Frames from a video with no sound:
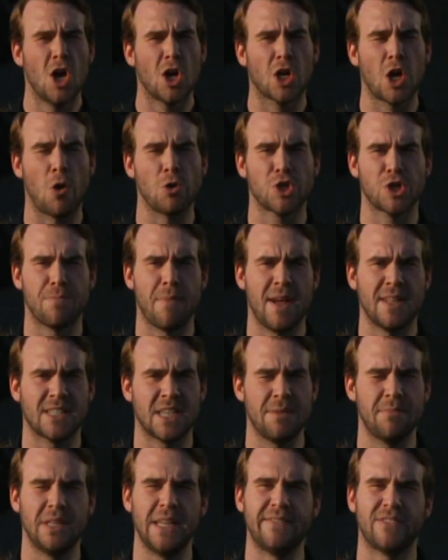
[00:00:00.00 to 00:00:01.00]
Coach
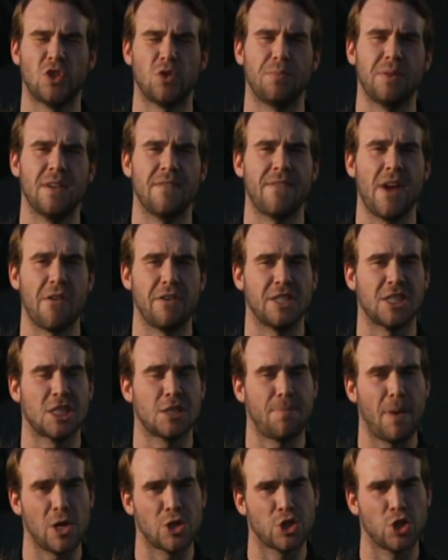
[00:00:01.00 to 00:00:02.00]
Shymansky believes will be a very
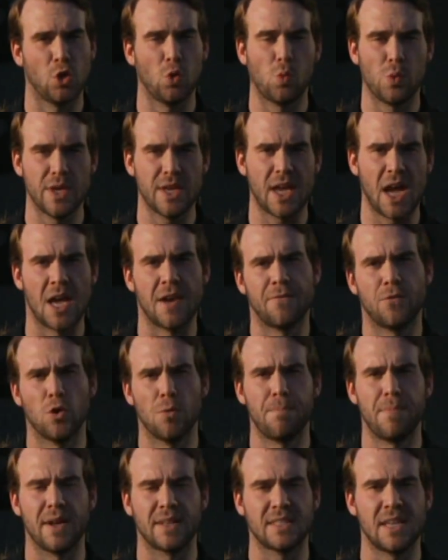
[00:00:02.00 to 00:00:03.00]
special weekend for
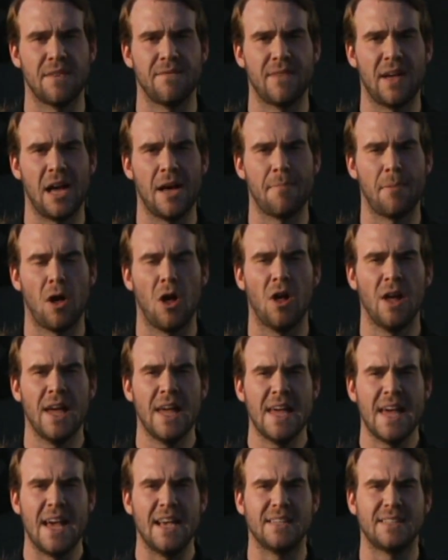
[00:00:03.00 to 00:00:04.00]
Big Ten volleyball
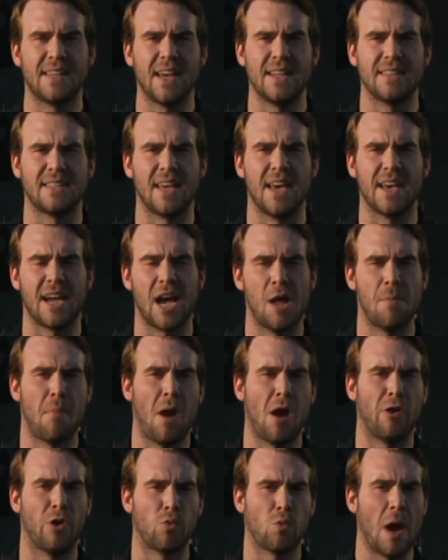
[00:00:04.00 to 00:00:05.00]
as they take on
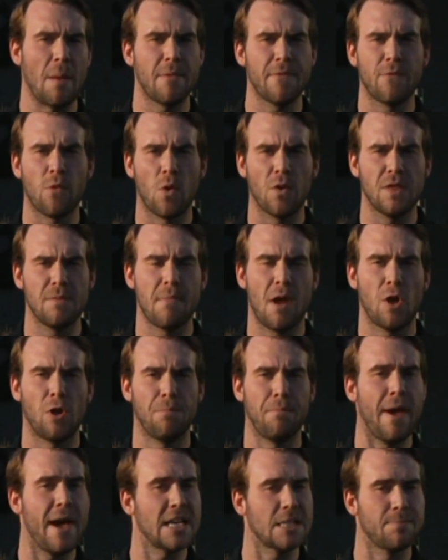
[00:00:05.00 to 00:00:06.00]
Maryland right before the
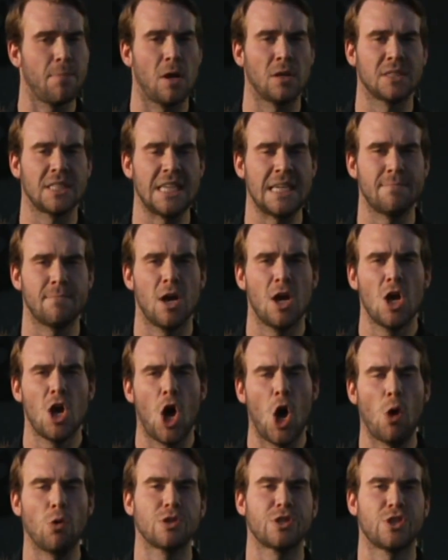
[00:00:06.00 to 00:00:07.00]
Maryland basketball team
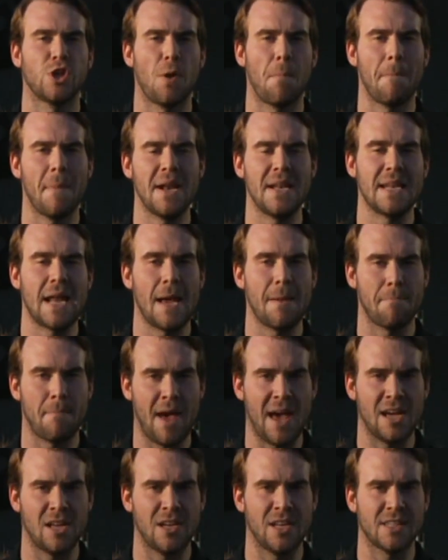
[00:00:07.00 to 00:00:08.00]
hosts their Midnight
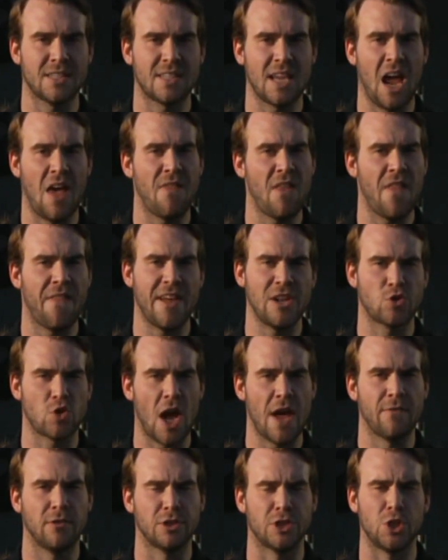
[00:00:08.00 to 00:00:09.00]
Madness and then they
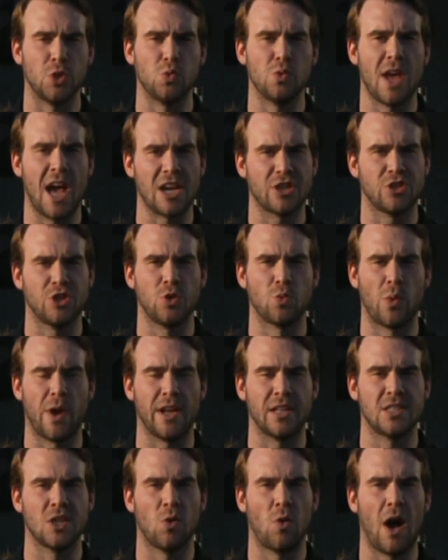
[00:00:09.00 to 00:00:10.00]
travel to nationally
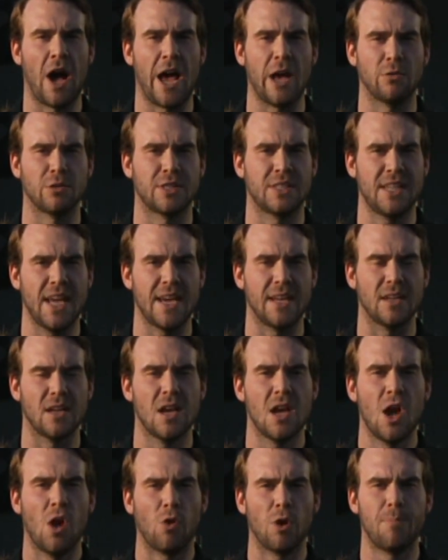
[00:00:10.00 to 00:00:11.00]
ranked Ohio State.
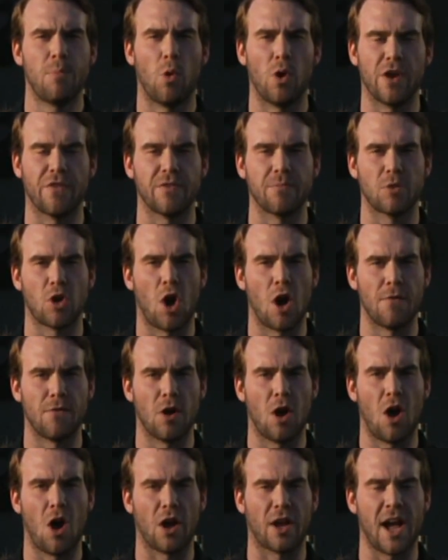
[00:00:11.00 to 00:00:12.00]
Reporting from Carver
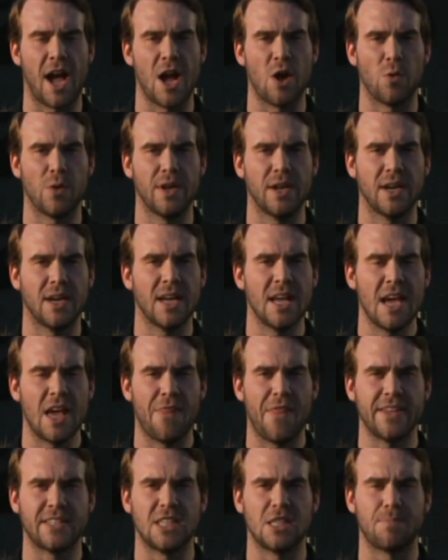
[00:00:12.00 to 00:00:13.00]
Hawkeye Arena,
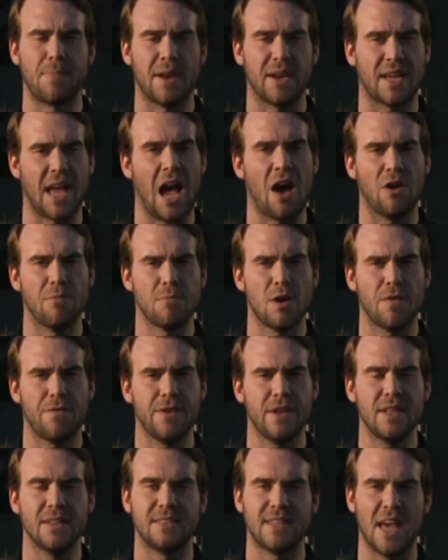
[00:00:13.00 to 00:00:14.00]
this has been Callan
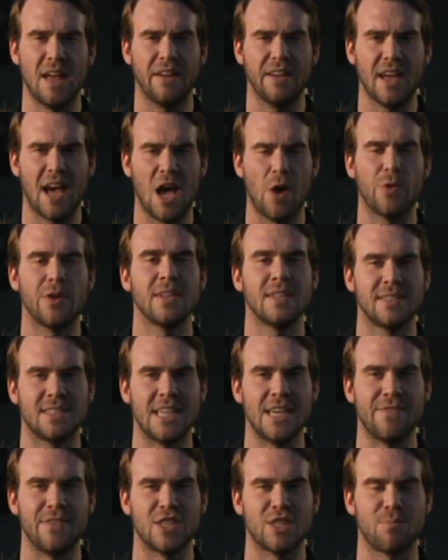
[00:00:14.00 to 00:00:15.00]
Murphy, Daily Iowan,
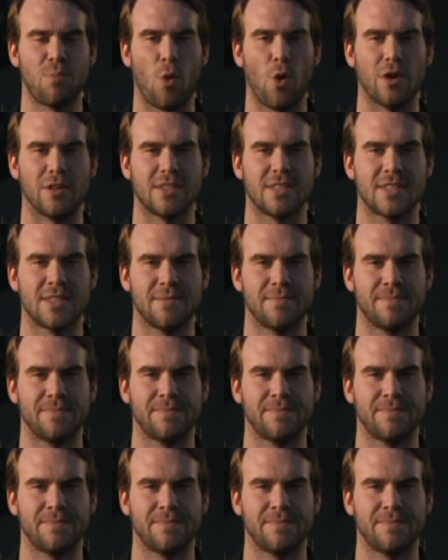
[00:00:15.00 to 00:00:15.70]
TV Sports.